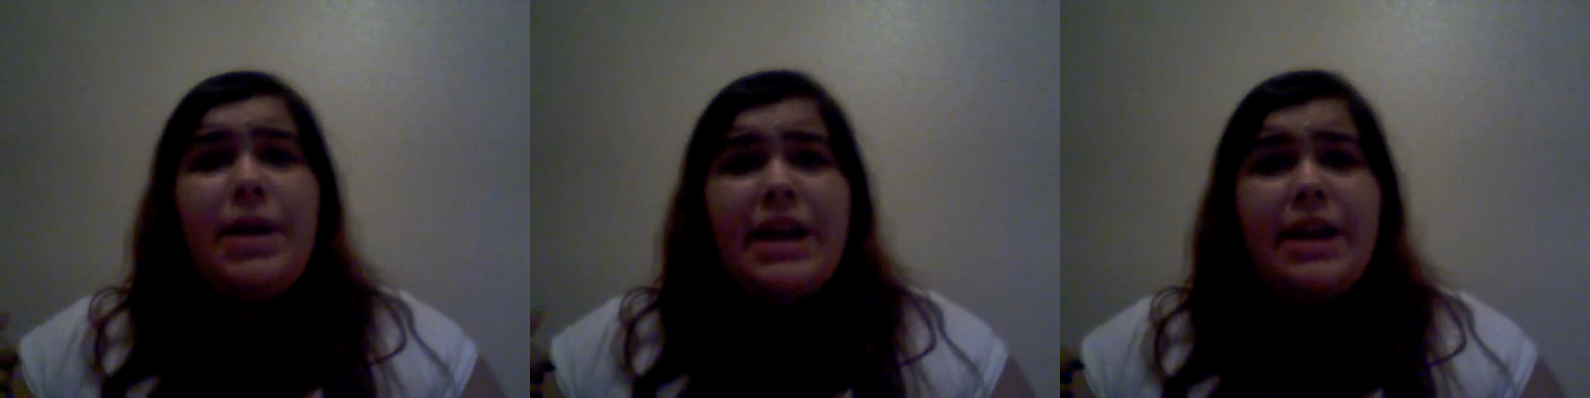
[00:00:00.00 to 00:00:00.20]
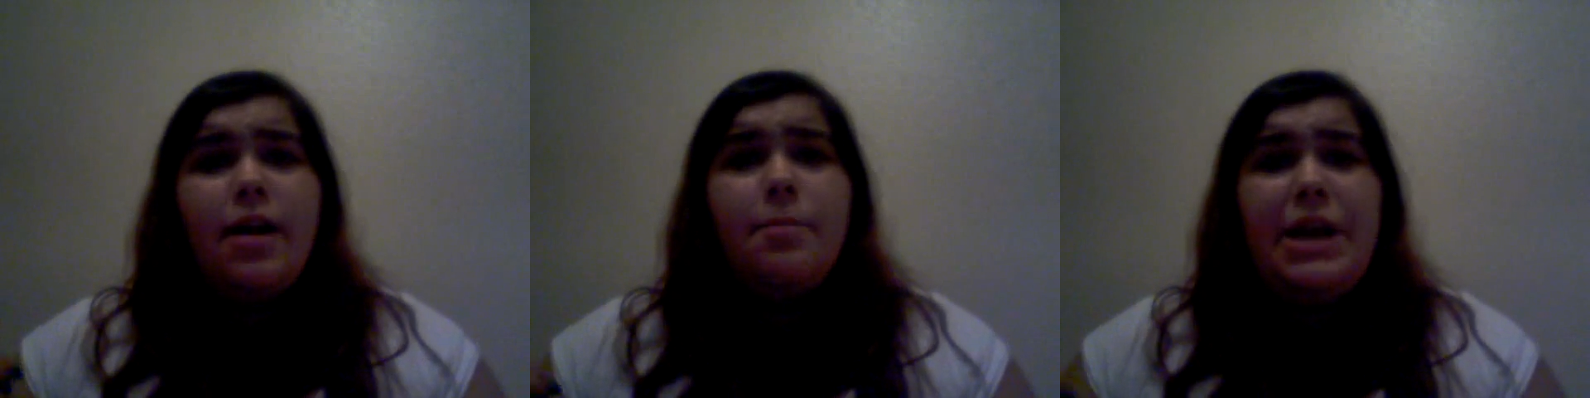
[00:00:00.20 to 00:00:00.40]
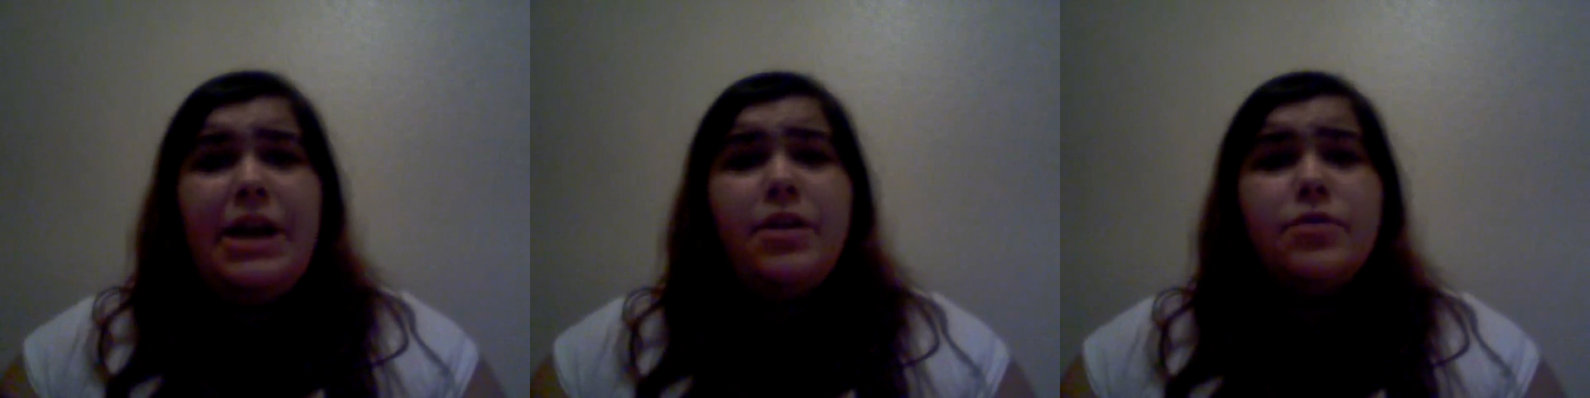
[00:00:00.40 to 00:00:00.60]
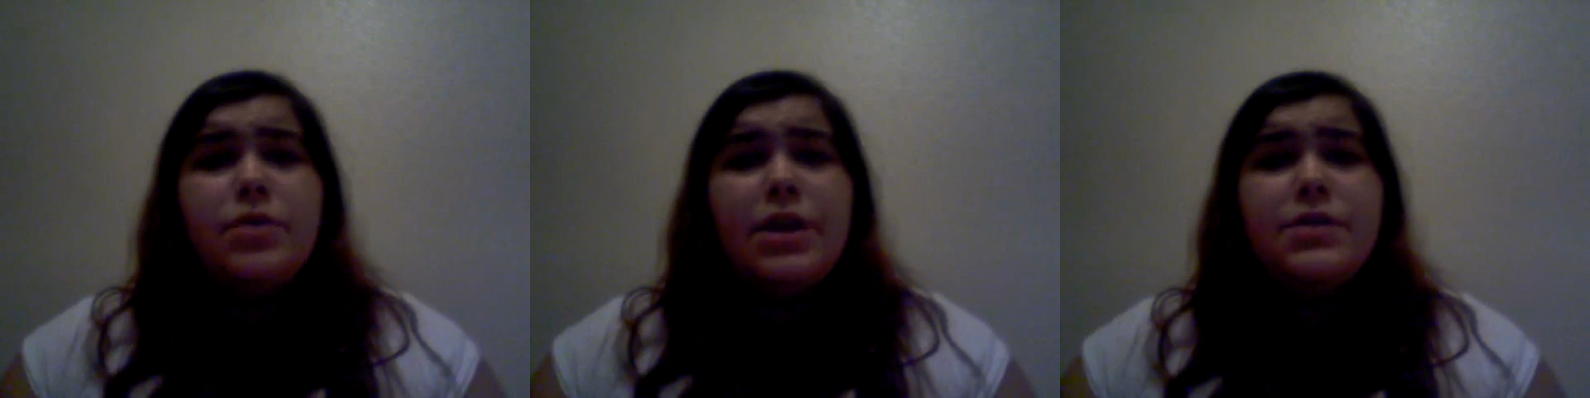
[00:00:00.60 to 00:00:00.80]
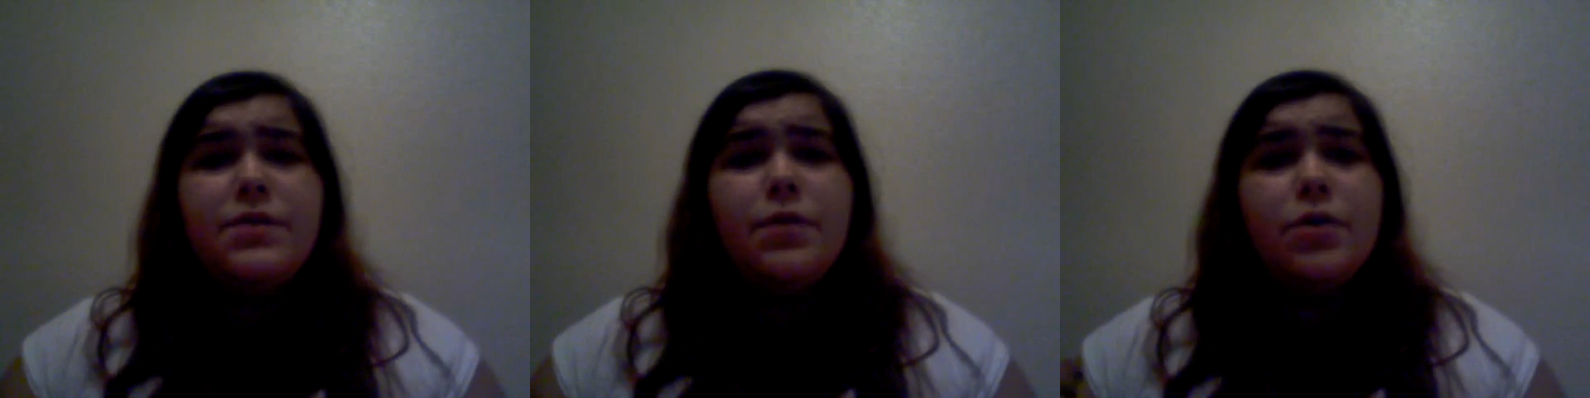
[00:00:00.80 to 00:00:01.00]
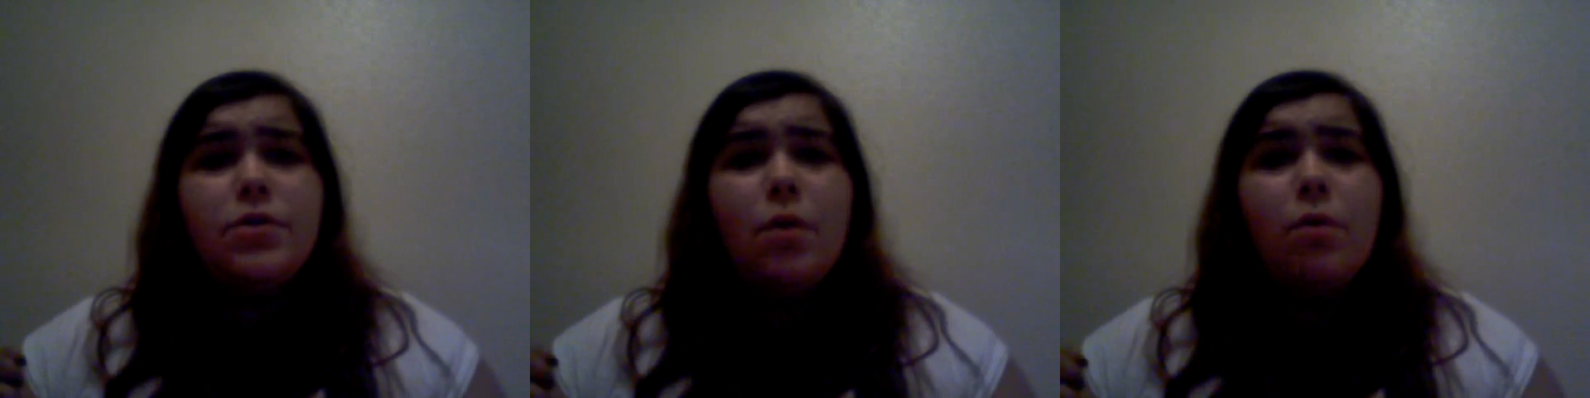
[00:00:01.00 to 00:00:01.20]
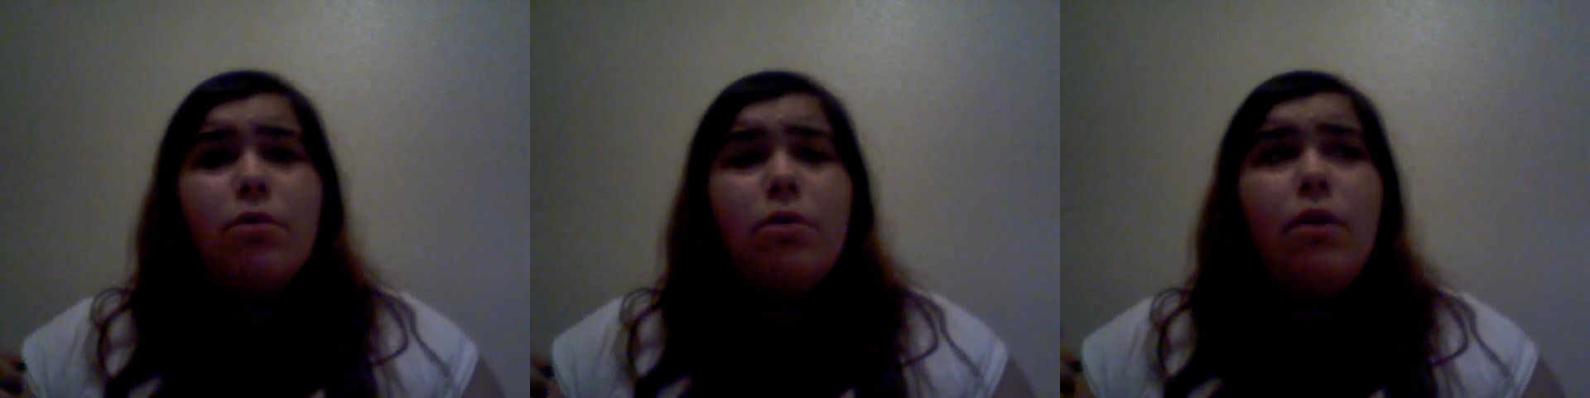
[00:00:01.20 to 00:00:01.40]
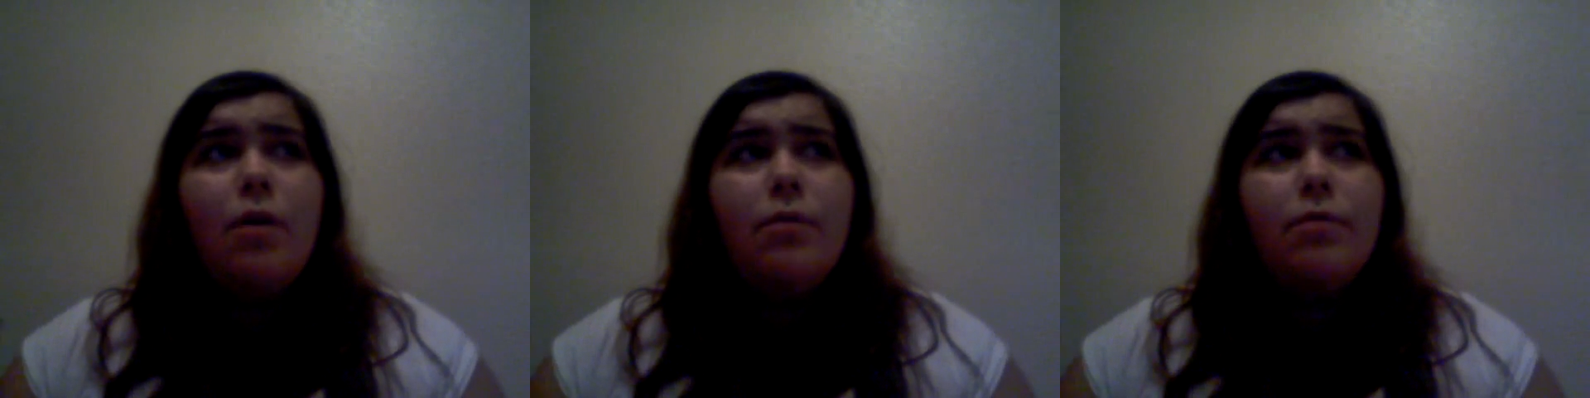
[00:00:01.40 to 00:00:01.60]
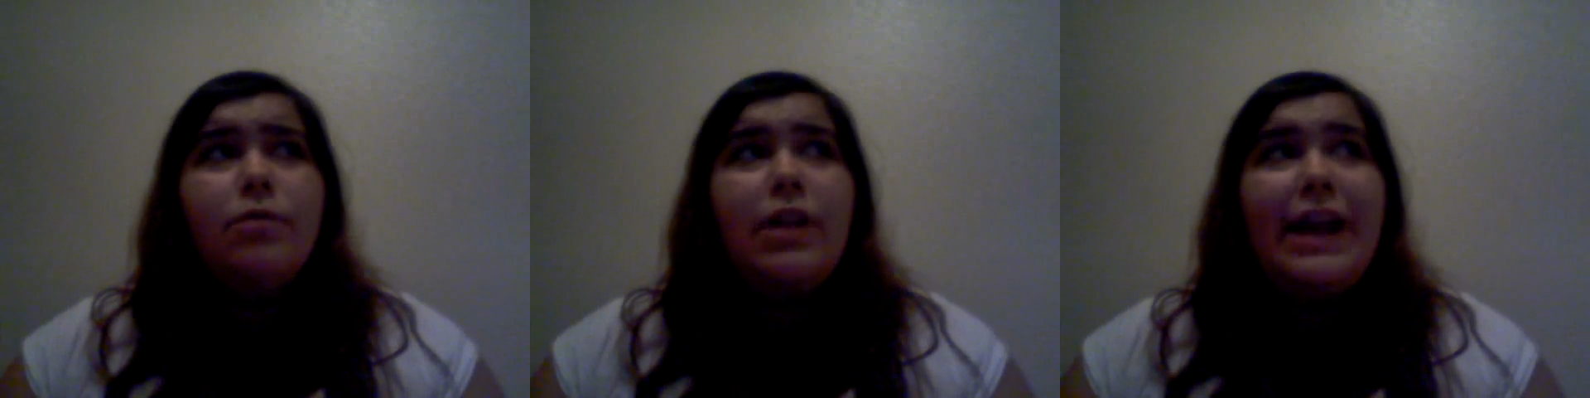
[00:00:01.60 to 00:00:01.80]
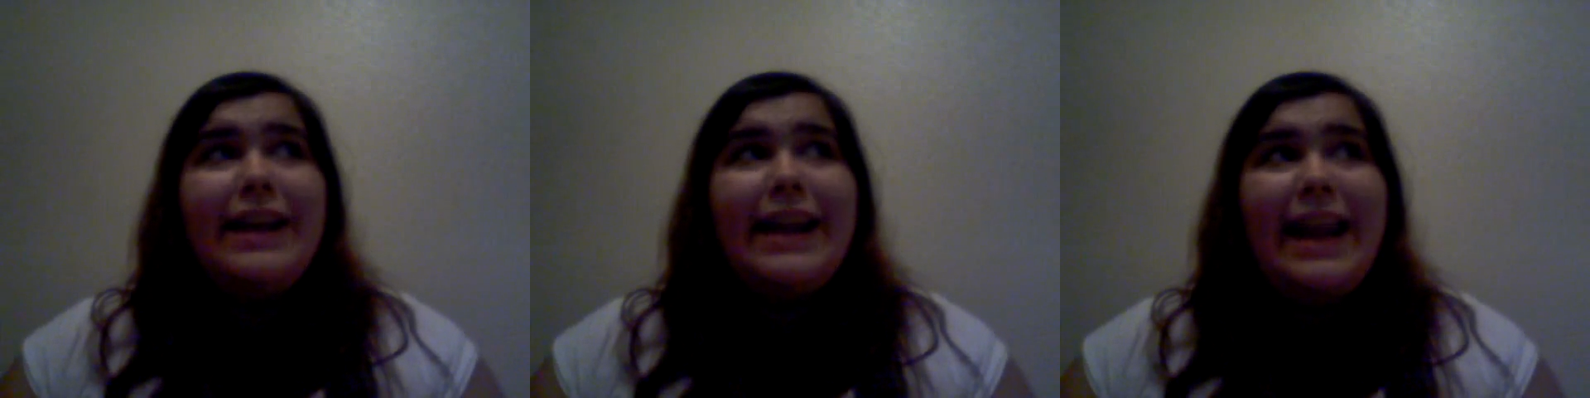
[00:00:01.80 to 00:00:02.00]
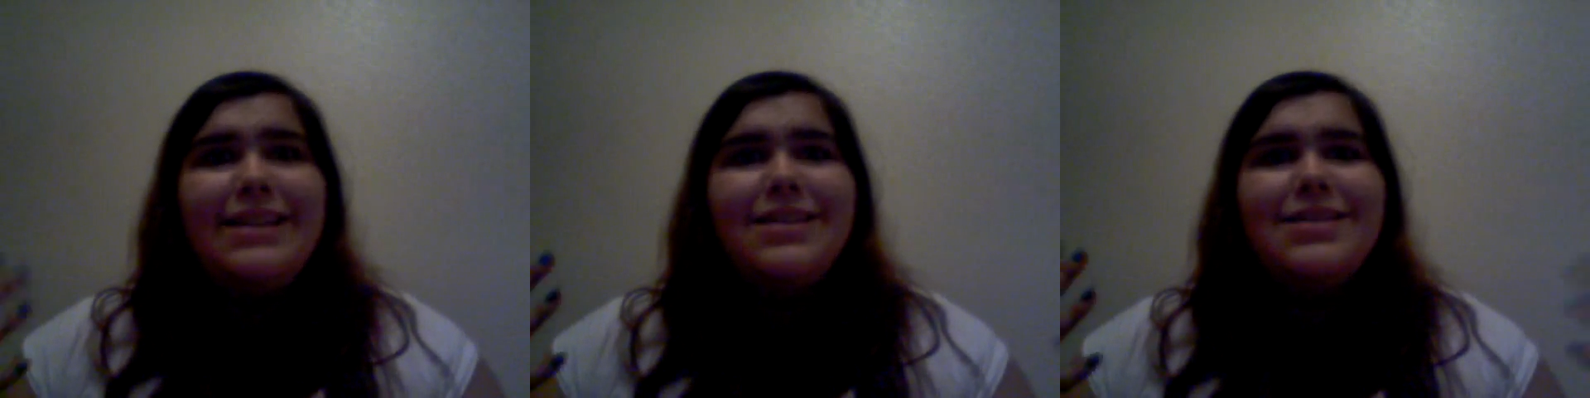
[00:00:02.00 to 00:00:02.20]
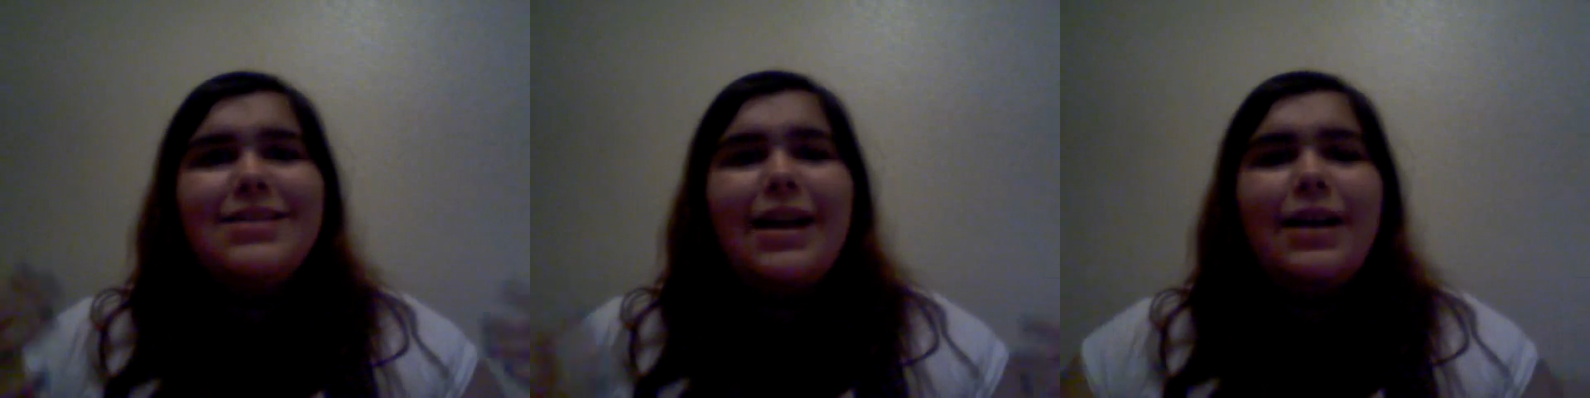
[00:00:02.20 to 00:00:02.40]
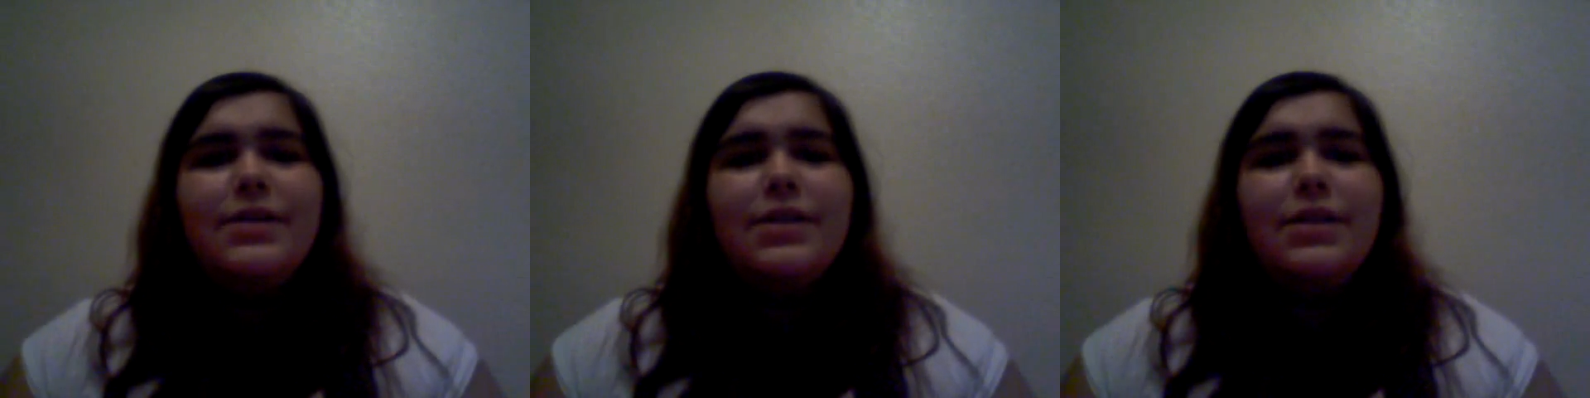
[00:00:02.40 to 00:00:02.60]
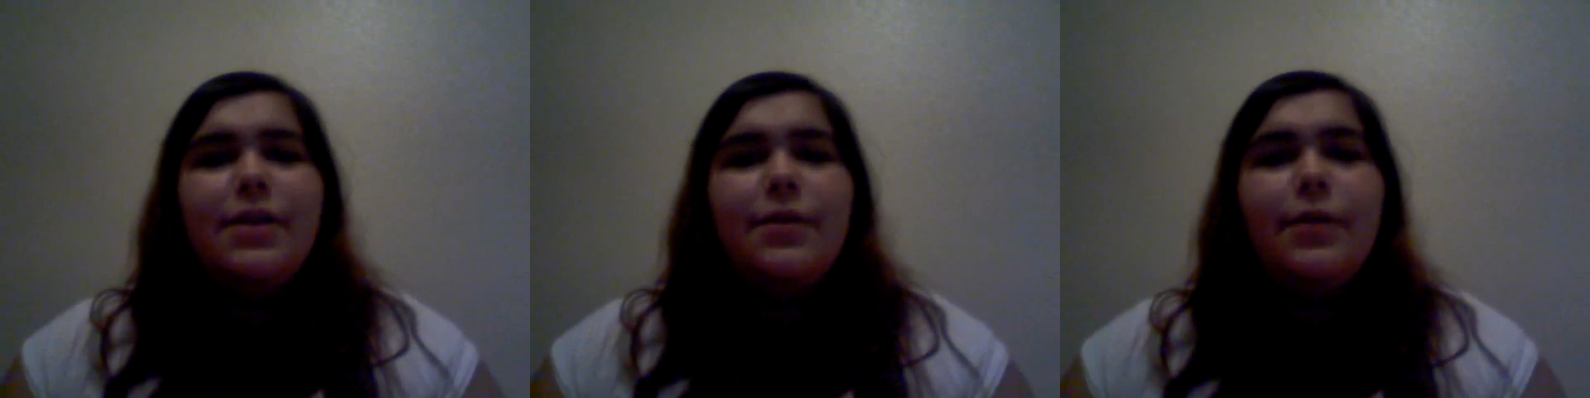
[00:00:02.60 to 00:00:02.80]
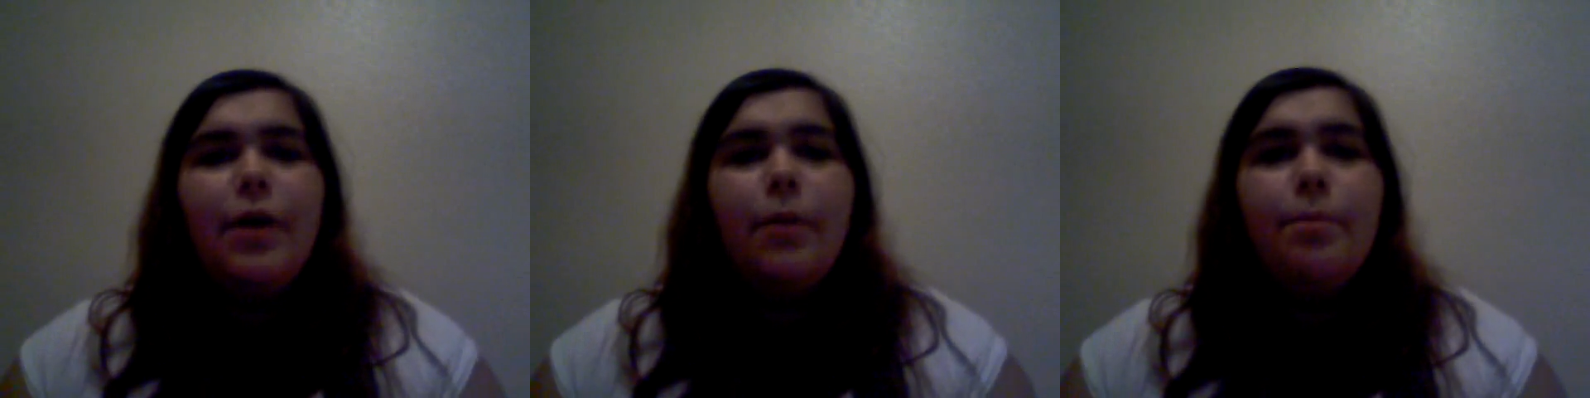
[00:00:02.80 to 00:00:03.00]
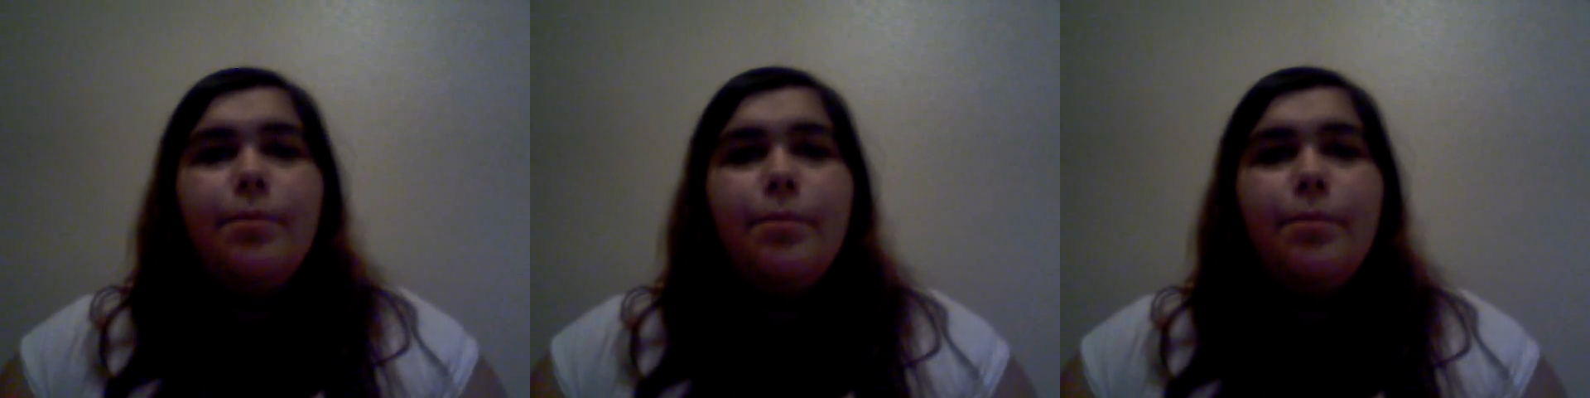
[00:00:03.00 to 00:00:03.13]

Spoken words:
a pink dress for a total of like 8 seconds in the film.